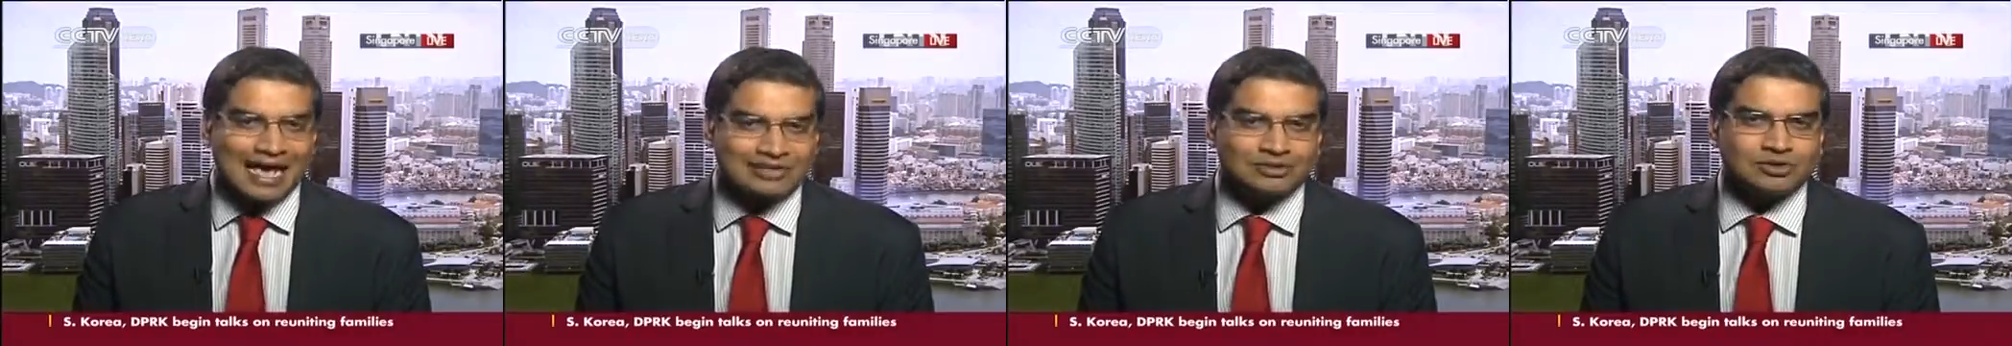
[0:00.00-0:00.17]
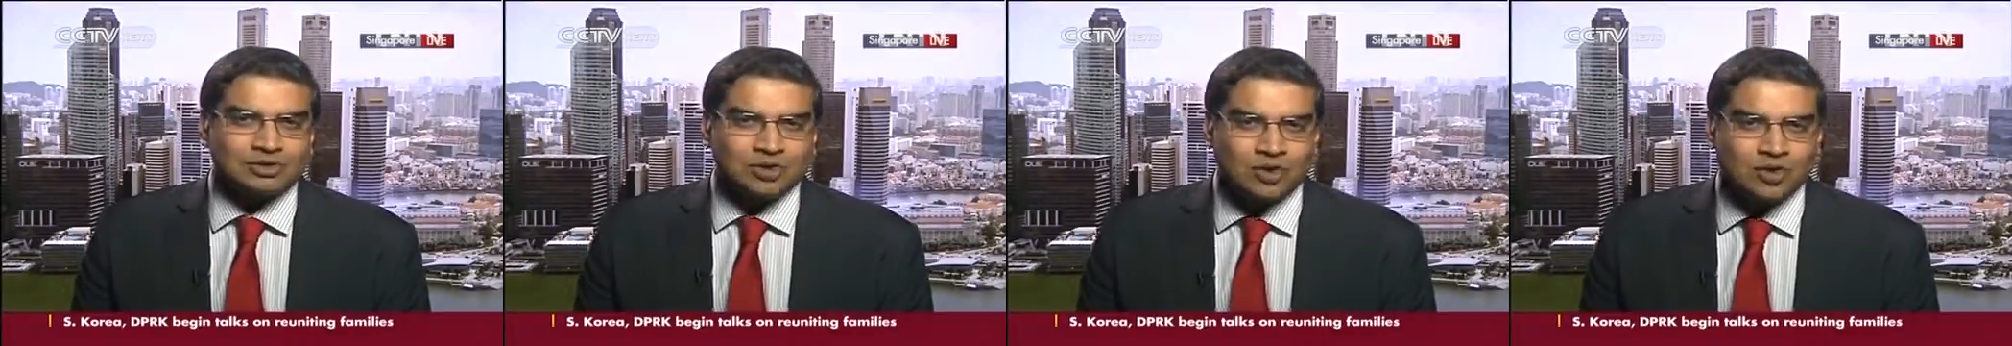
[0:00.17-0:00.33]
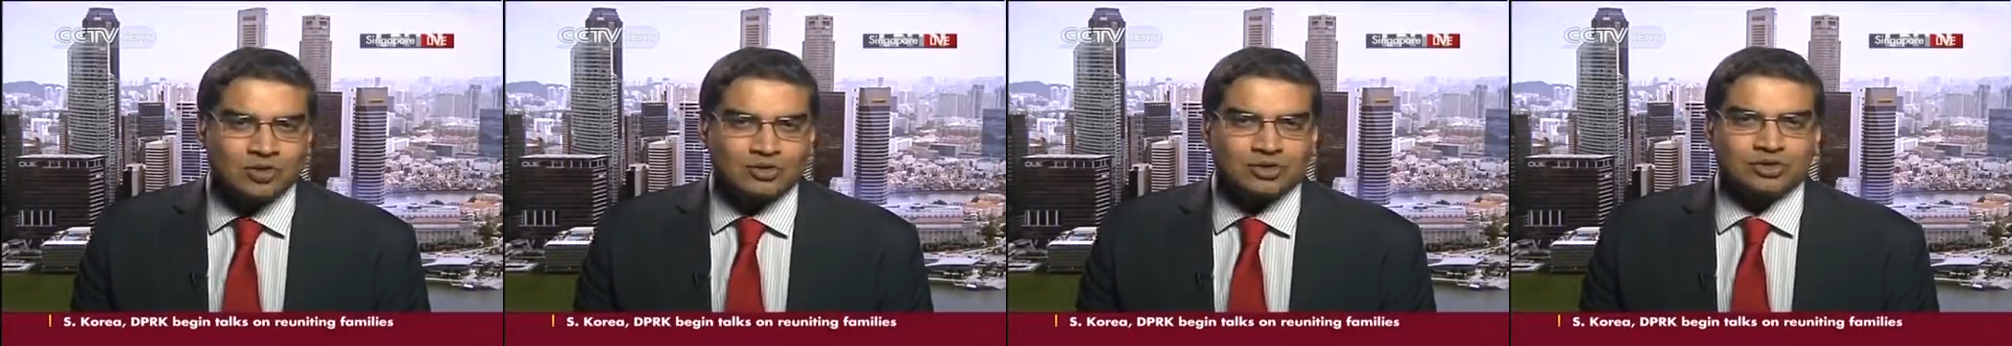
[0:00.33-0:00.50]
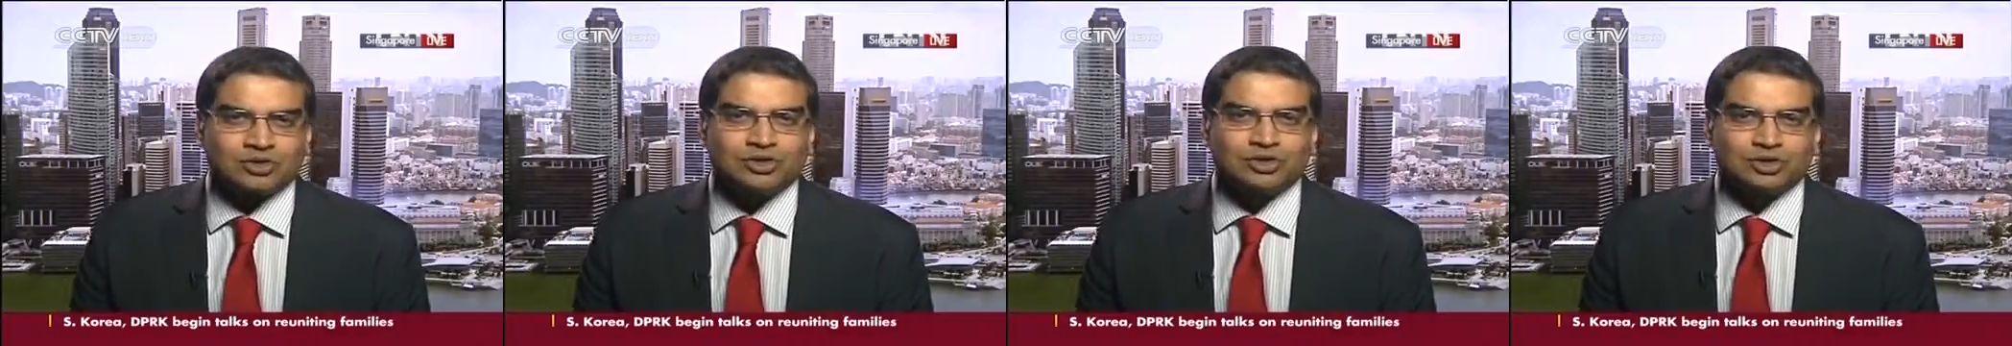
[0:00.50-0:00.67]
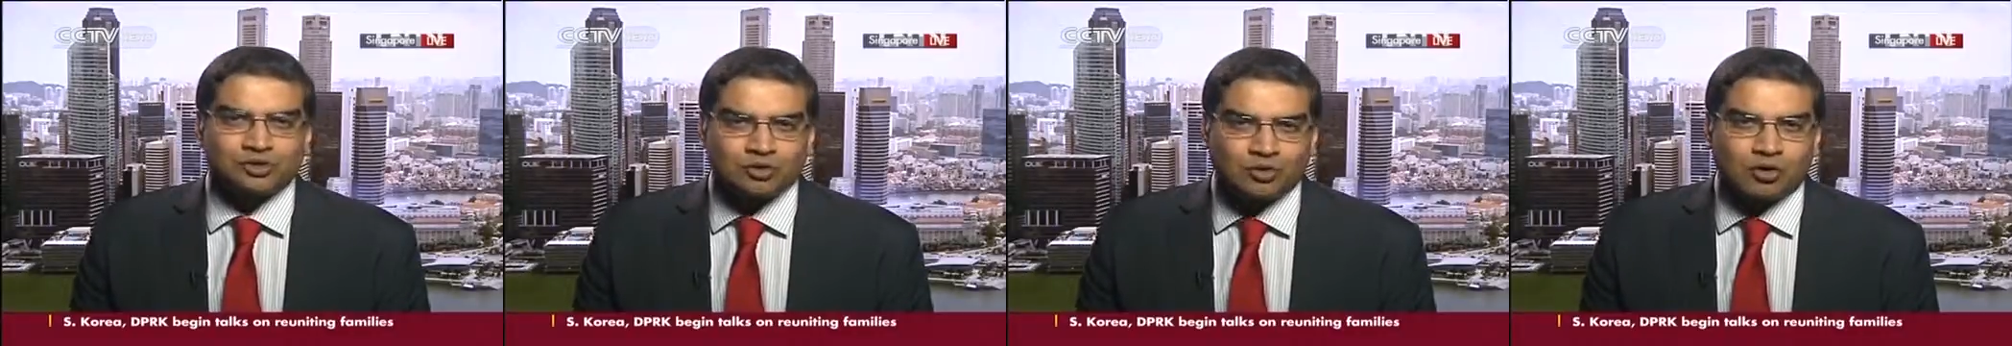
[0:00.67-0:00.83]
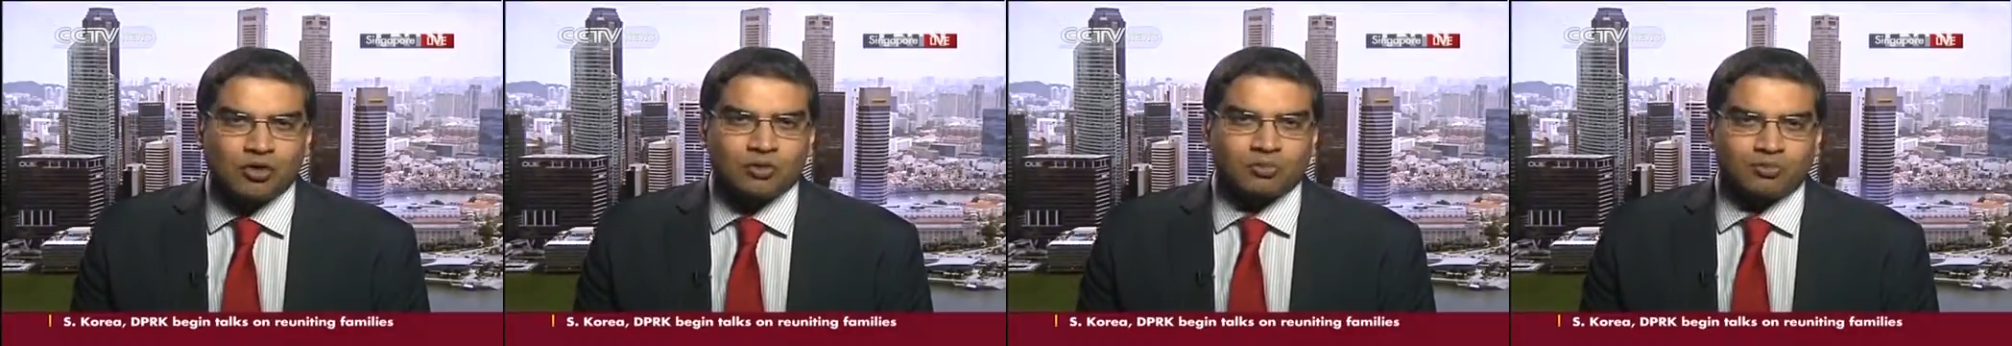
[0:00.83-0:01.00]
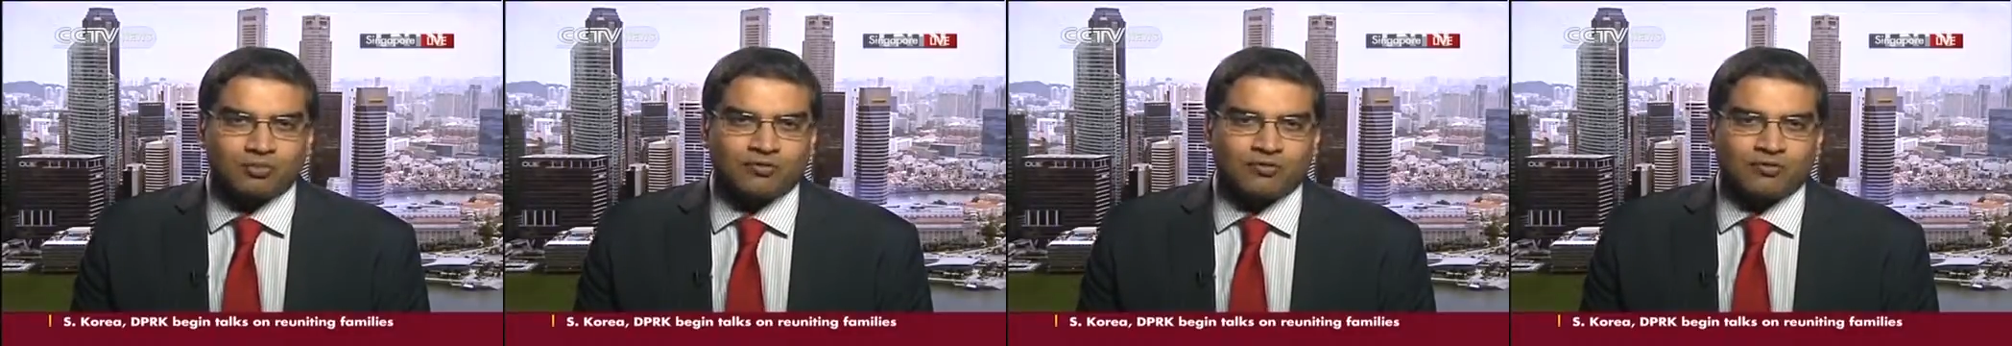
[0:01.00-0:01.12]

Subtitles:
has logged a strong